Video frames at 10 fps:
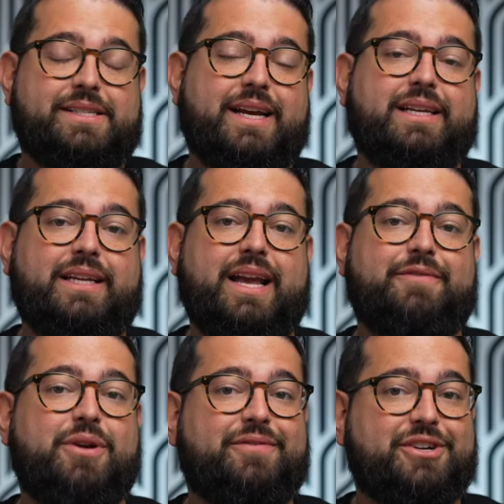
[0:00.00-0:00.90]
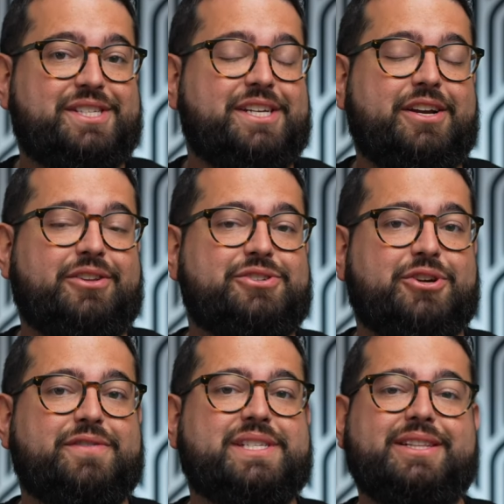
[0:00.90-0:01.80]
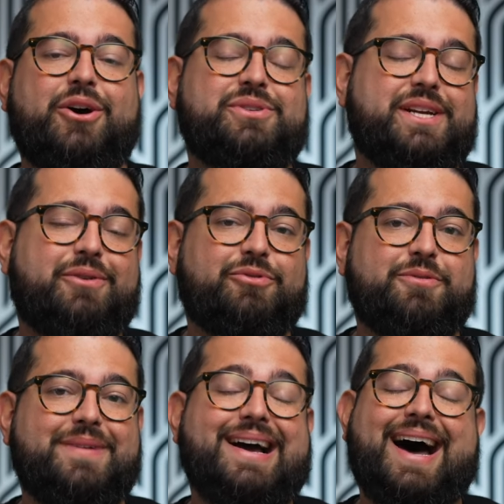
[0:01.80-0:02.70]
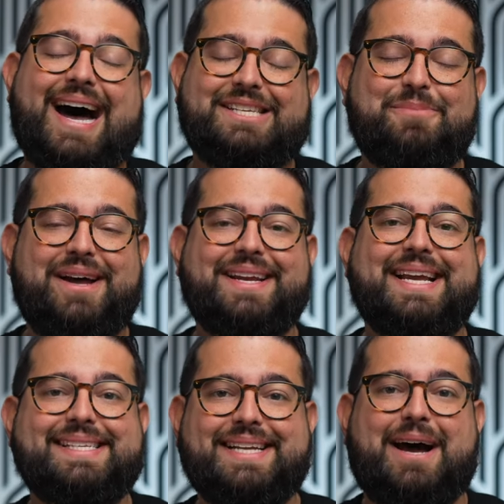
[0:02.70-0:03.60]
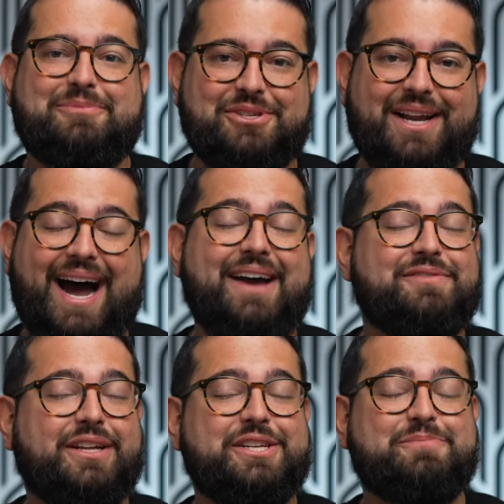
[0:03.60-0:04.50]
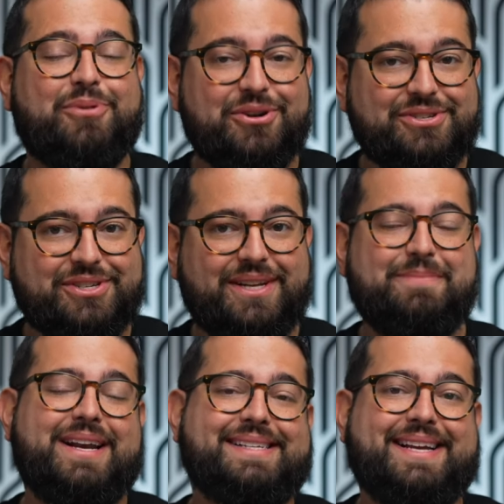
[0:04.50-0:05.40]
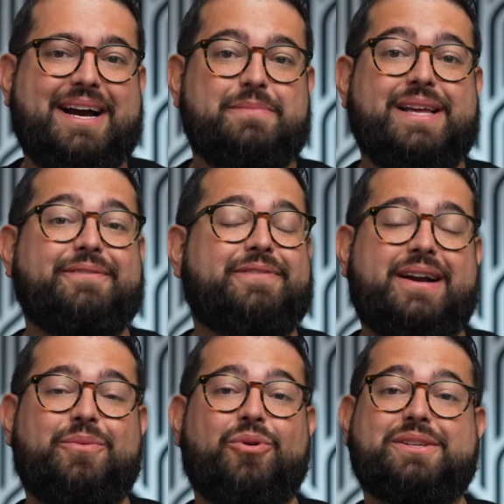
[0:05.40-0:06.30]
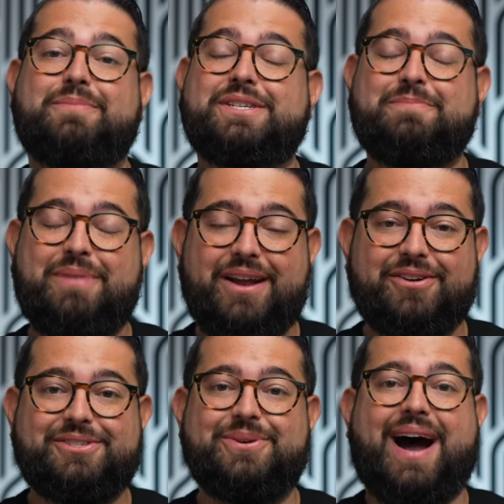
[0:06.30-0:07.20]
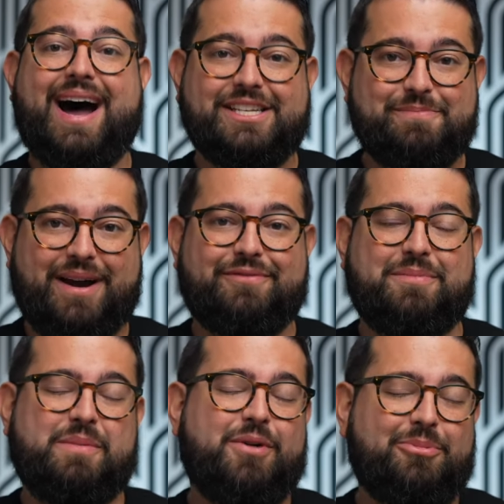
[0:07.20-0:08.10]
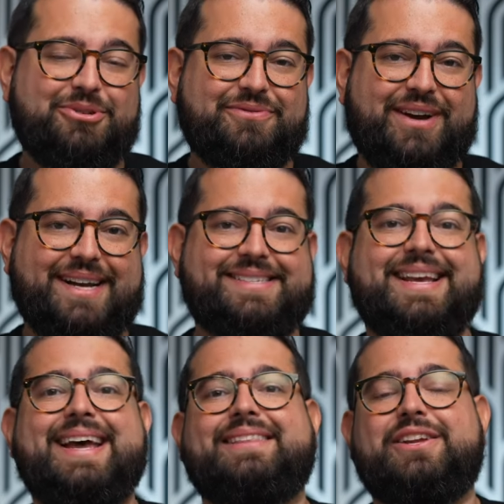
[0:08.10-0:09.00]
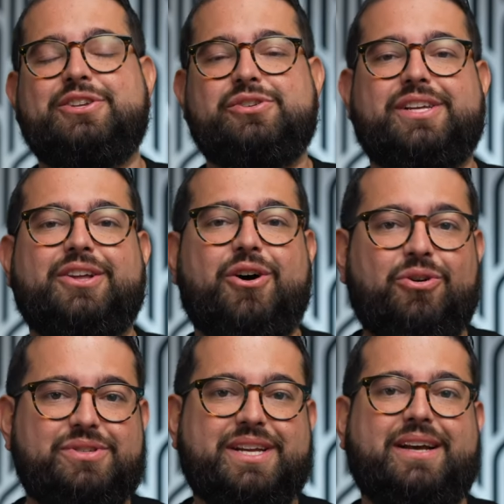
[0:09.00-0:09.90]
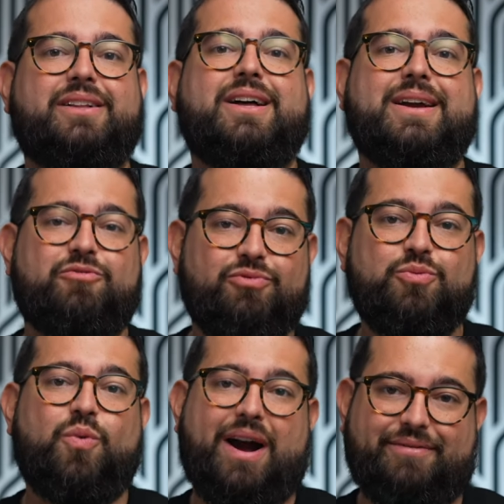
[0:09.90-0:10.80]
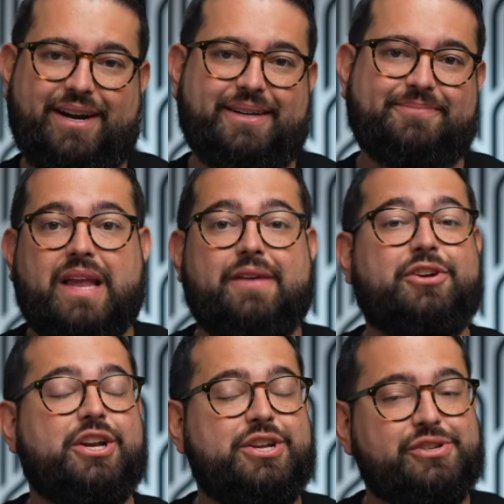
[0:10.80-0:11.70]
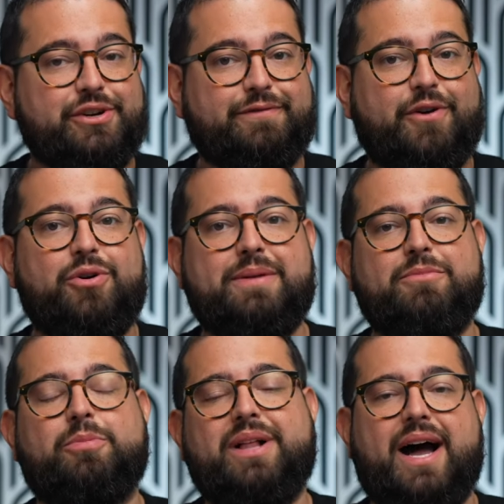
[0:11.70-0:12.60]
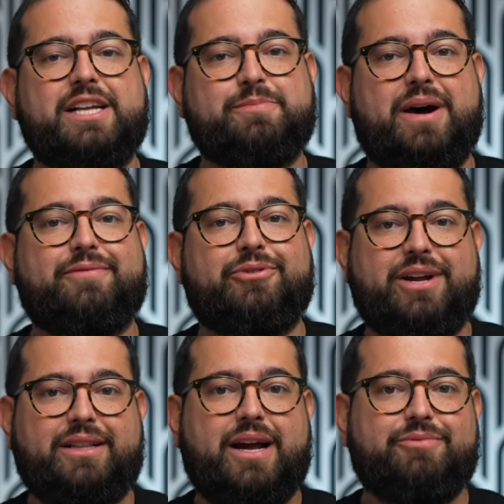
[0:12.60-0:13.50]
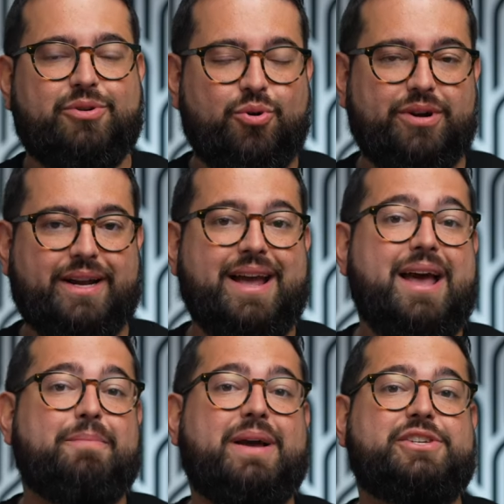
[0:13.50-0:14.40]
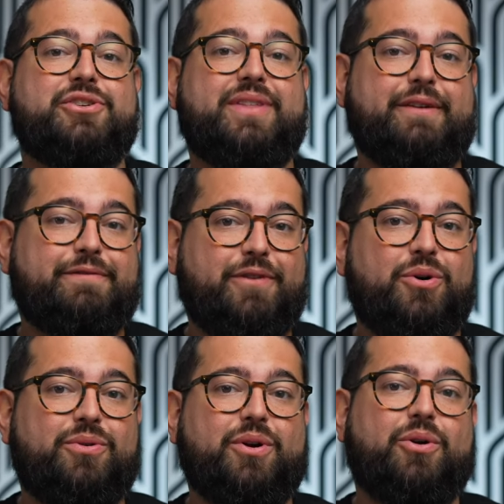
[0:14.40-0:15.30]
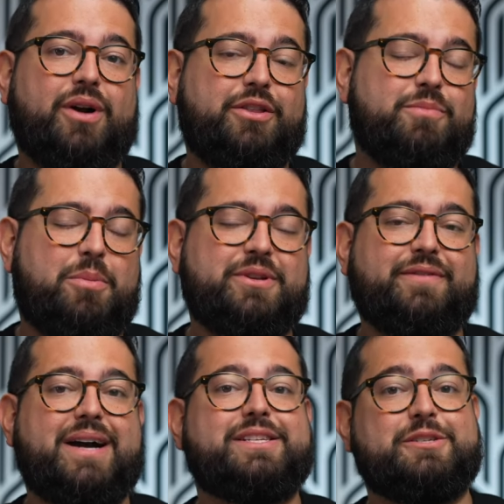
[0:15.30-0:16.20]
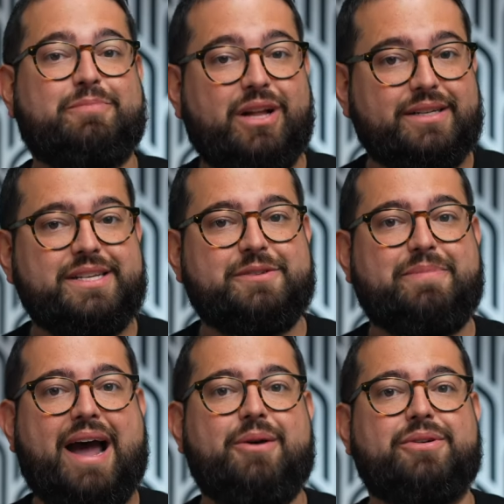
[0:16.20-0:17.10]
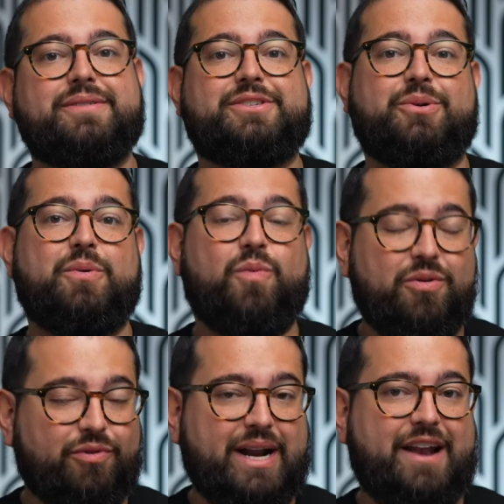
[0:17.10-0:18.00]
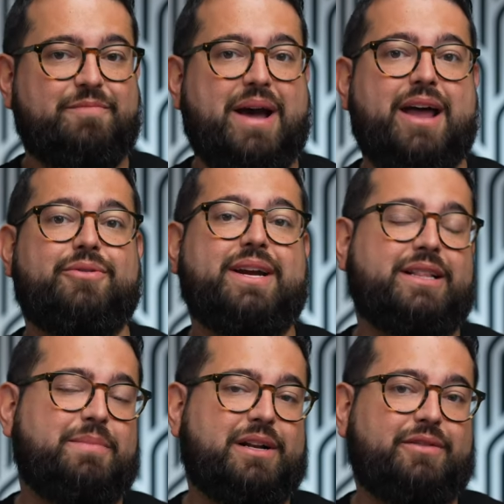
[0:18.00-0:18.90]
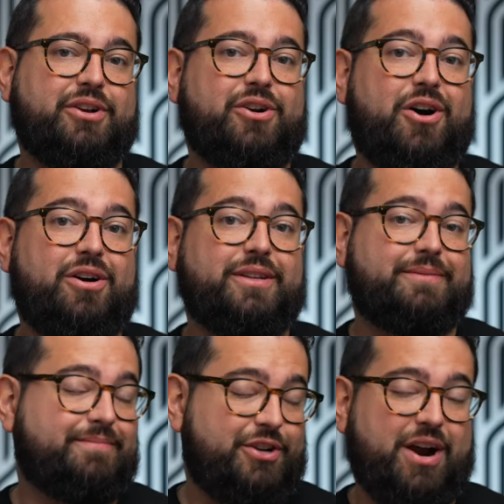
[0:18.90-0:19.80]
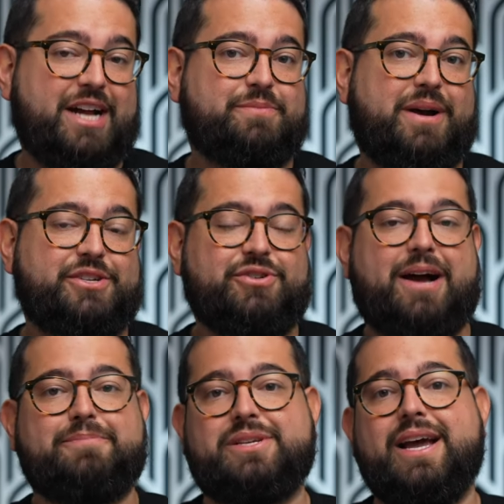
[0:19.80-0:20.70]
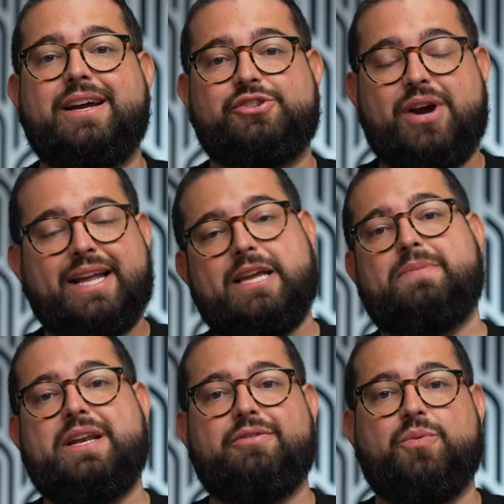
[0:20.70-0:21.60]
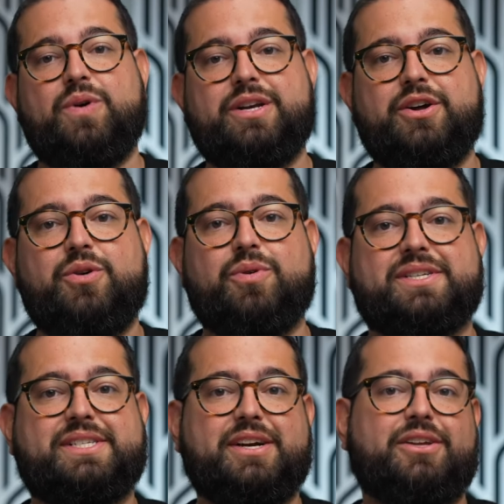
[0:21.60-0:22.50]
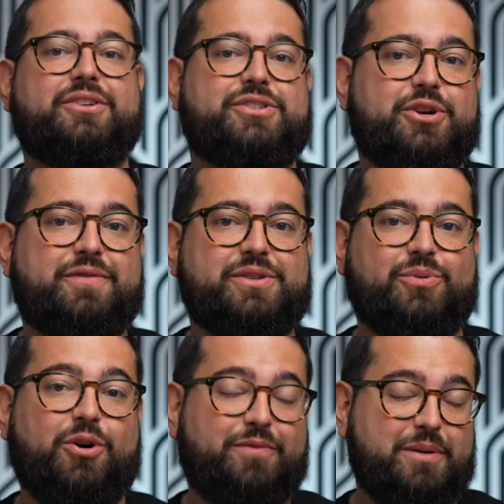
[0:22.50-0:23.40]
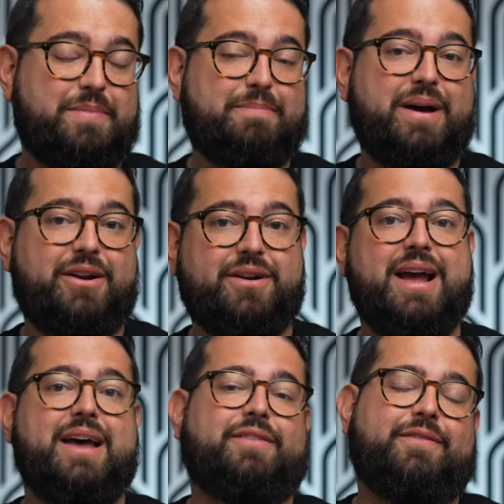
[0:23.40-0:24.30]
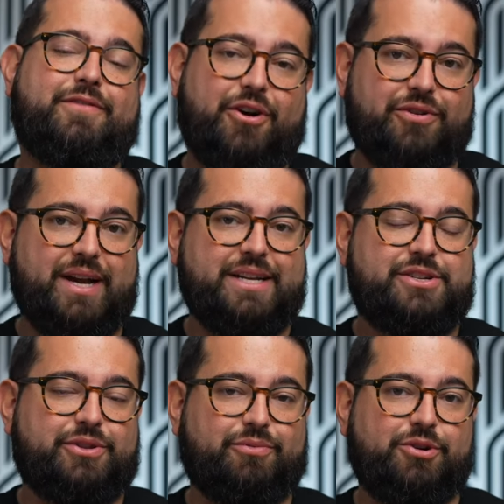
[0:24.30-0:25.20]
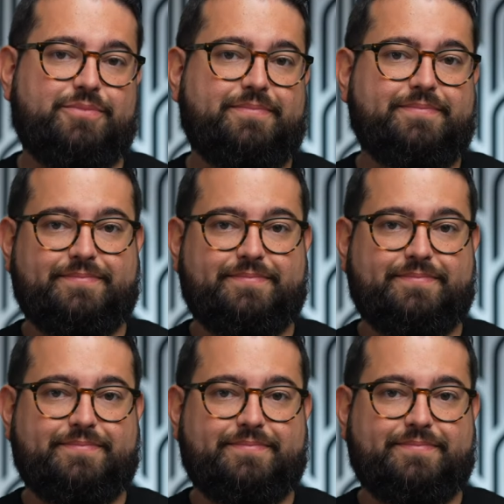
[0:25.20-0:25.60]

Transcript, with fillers: Secondly, if you have good cellular service in the hotel room, hotspotting is an option. I have done this personally many times and find it works much better to hotspot from a mobile device than using the hotel room Wi-Fi. If you're going to use your phone and mobile hotspot for an online recording, make sure that phone or other mobile device is plugged into power so it won't run out of battery in the middle of the call and your hotspot drops. Try to keep it near a window where cellular service will hopefully be better than farther into the room.